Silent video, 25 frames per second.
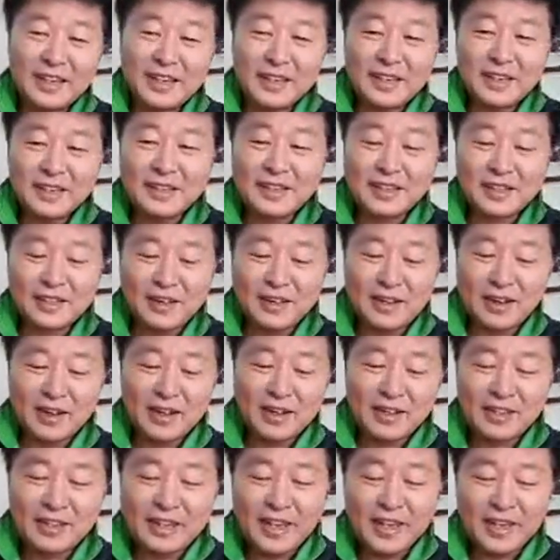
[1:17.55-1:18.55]
It's the
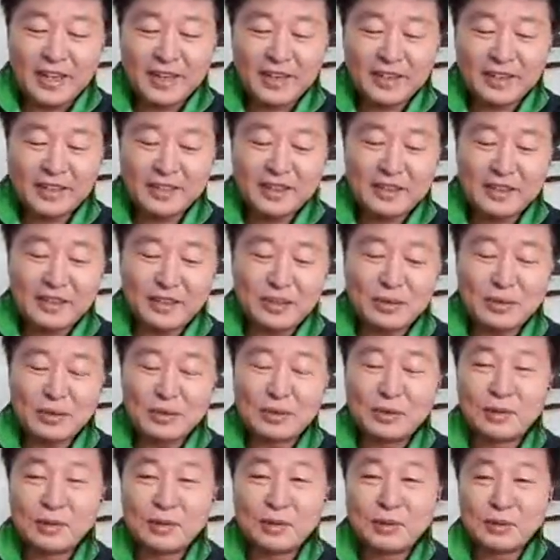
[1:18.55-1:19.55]
learning to
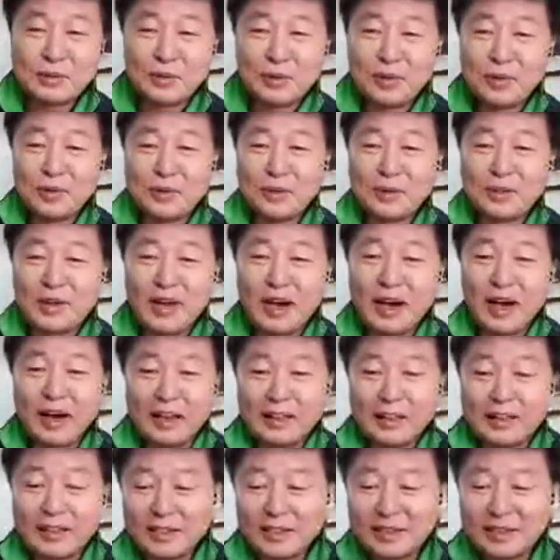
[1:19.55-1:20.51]
know God.